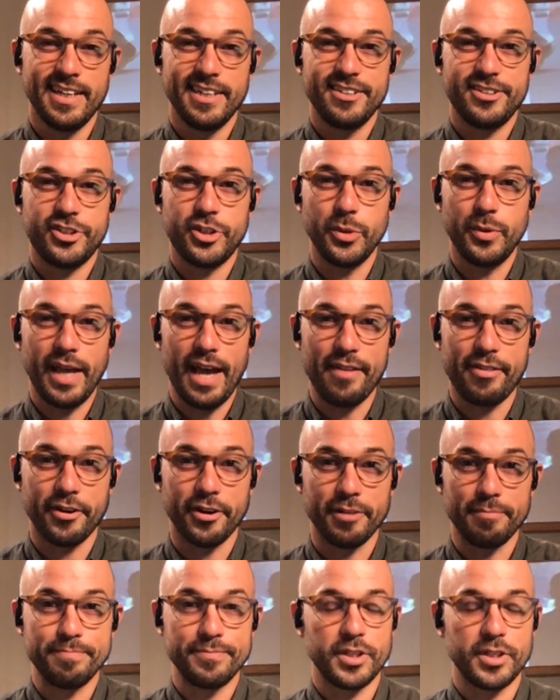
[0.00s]

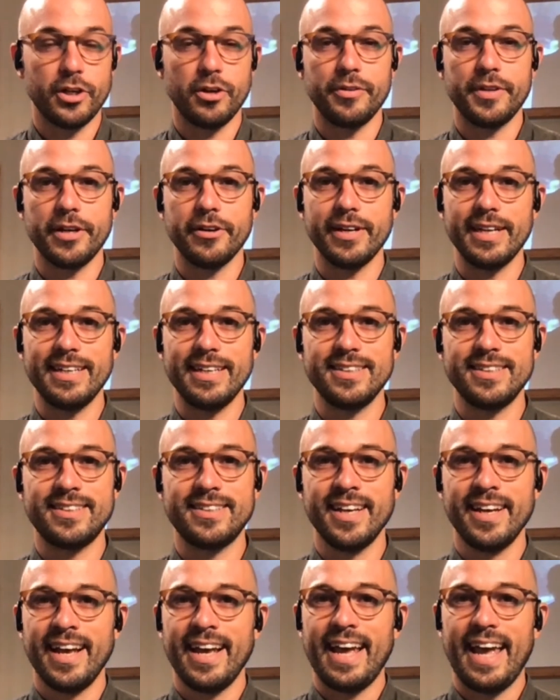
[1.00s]
together. You know, there
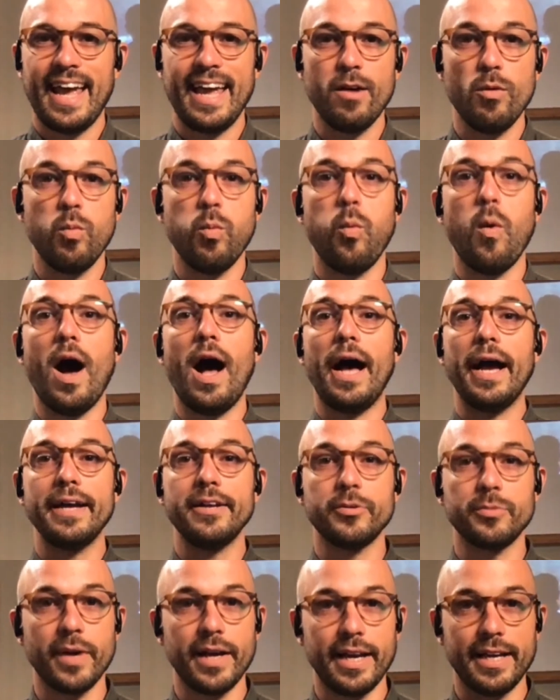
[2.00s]
is a
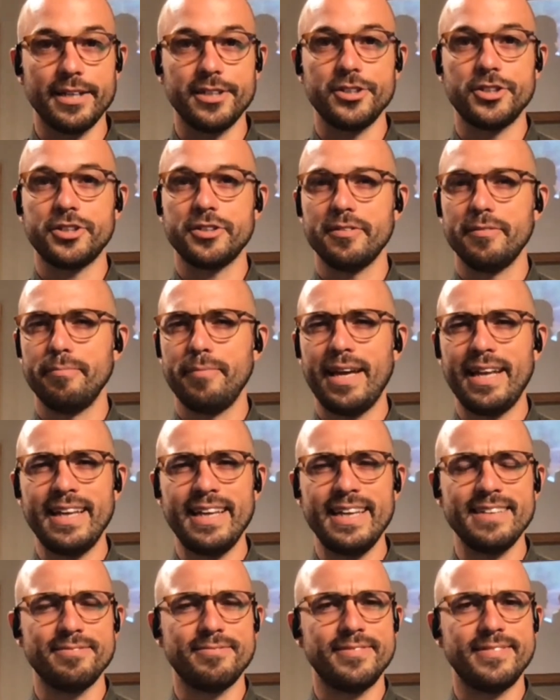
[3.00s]
wide range,
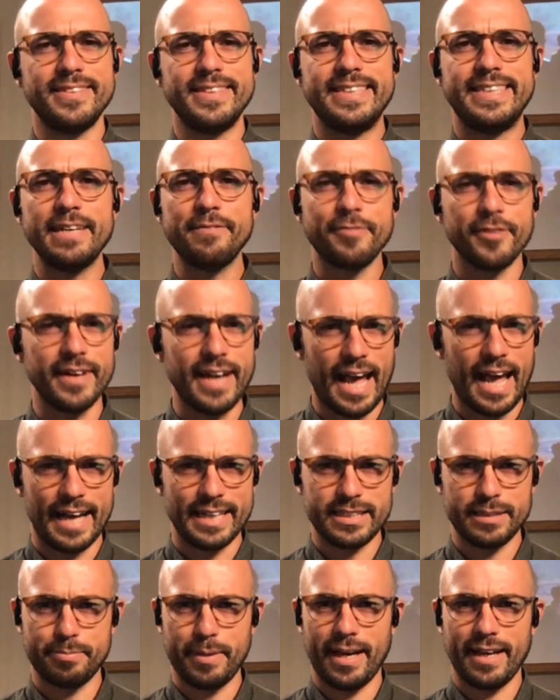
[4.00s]
many different
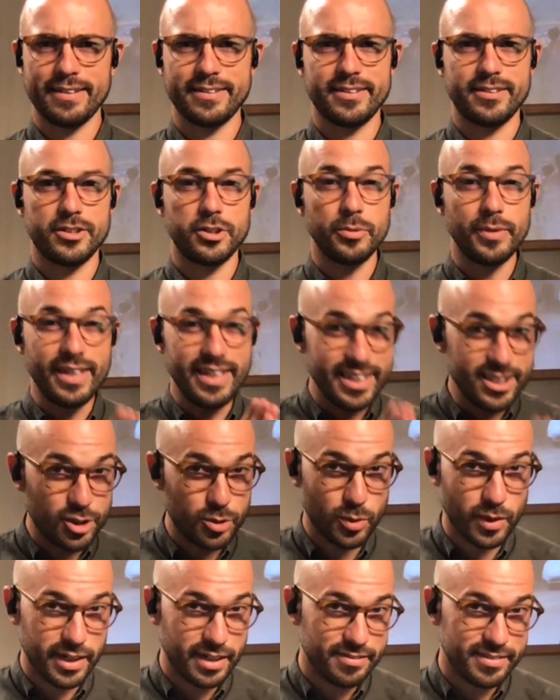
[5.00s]
aspects to
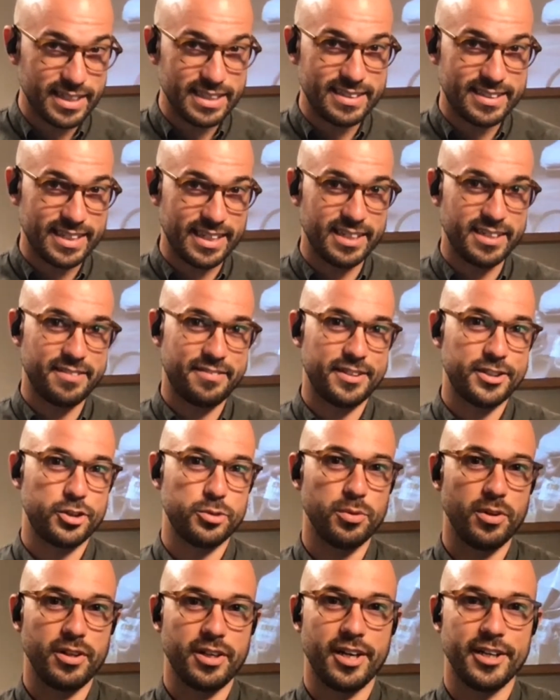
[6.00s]
each one of these
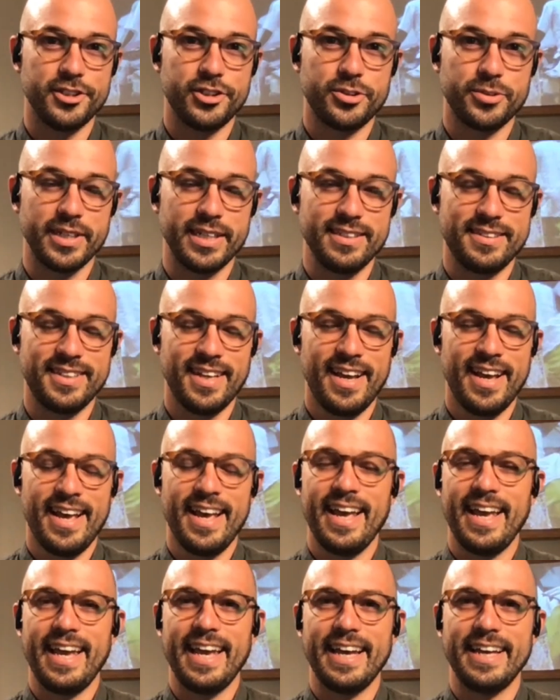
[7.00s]
individual countries.
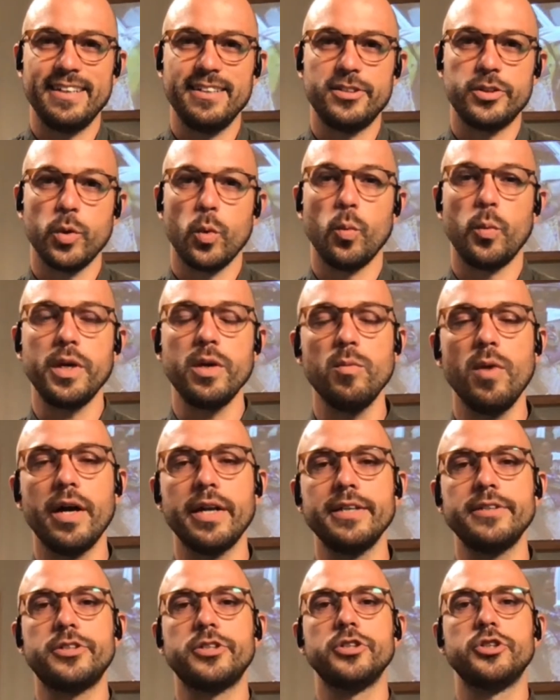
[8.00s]
And we
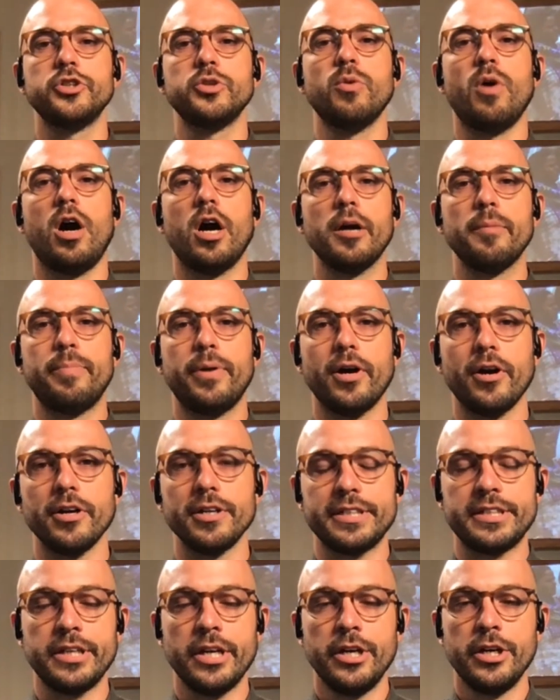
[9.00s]
wanted to do our
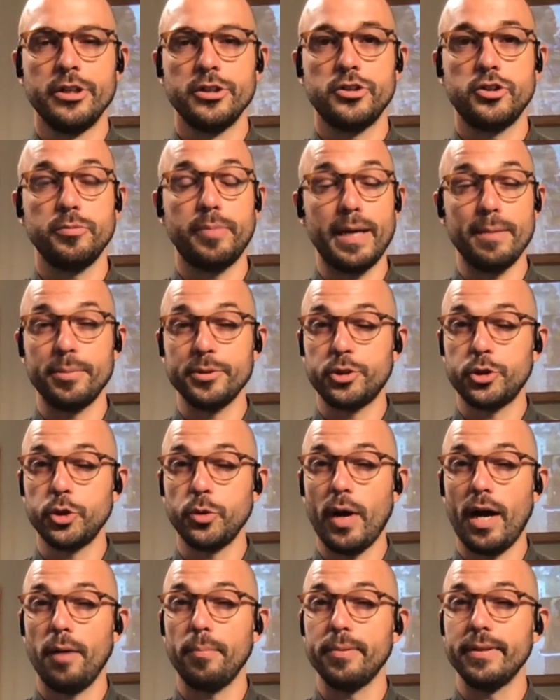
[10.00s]
part to be able to
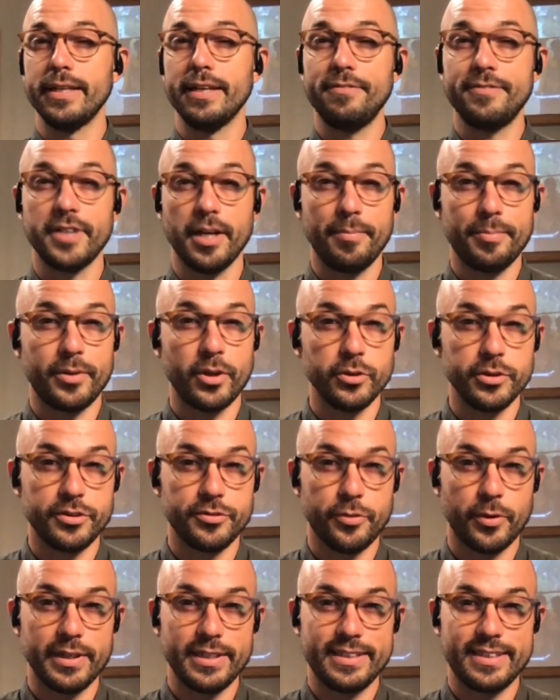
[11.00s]
help lift up those
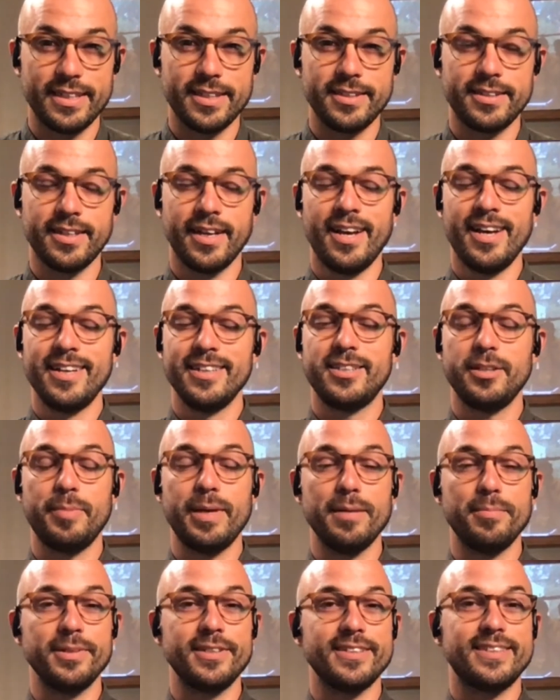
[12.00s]
voices, to
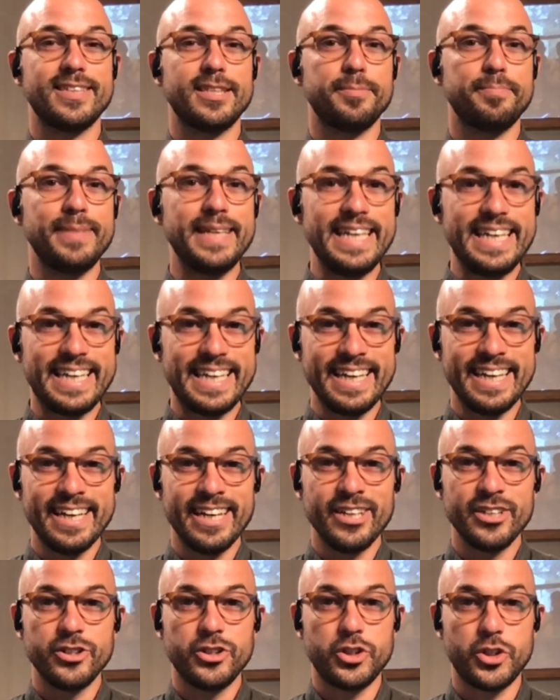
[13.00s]
be able to speak
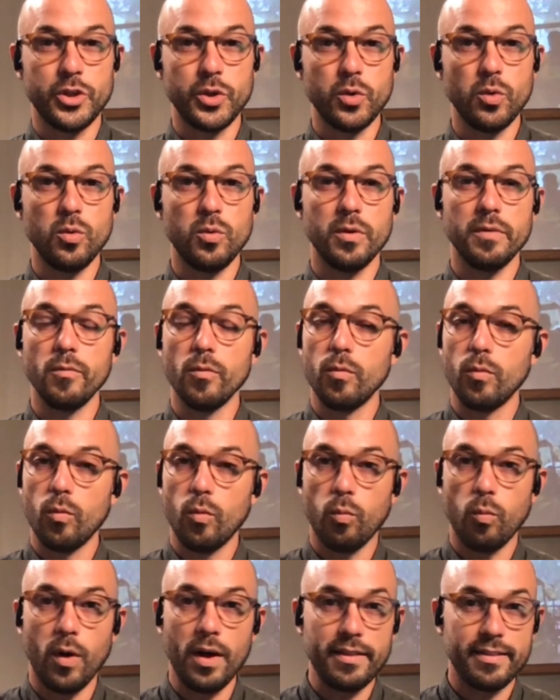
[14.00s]
to
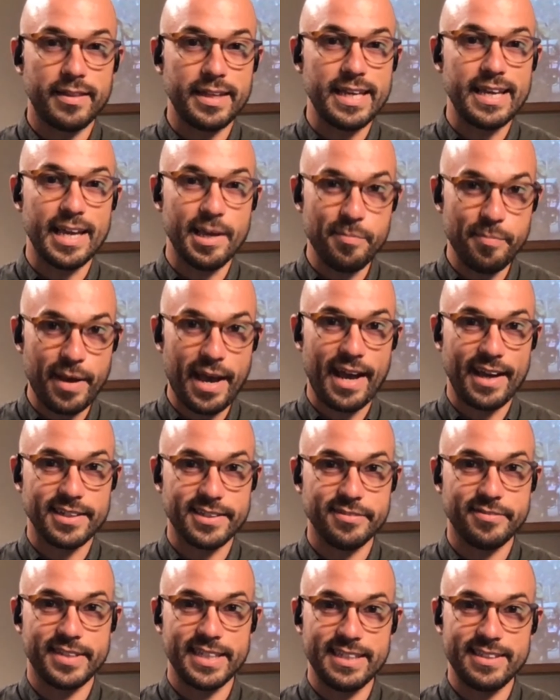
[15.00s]
what the impact
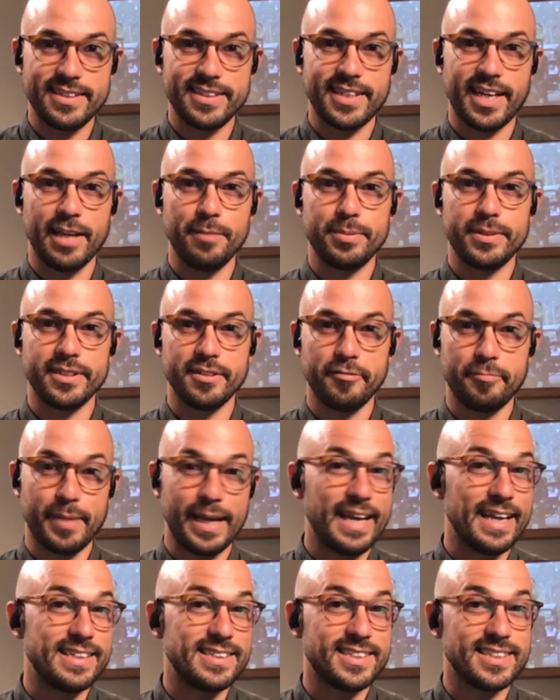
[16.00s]
of these types of
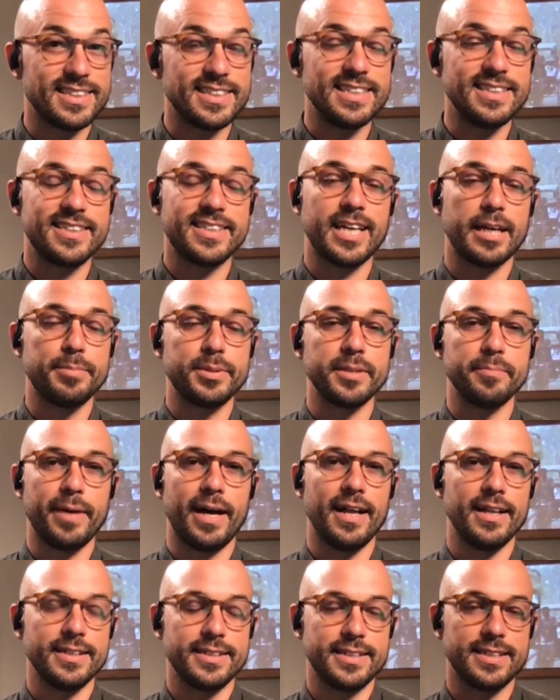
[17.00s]
bans and these types of
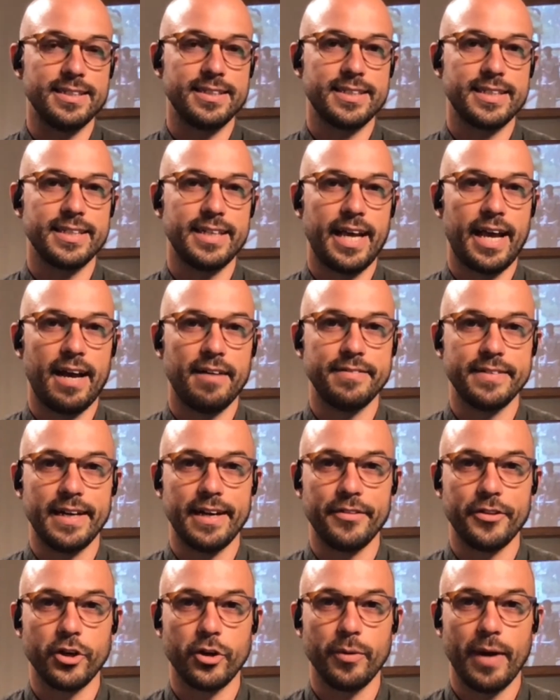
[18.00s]
policies can have
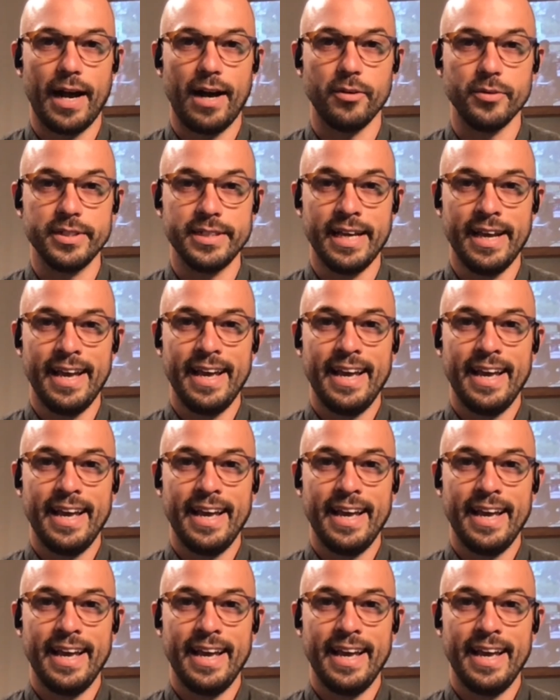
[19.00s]
on the ground.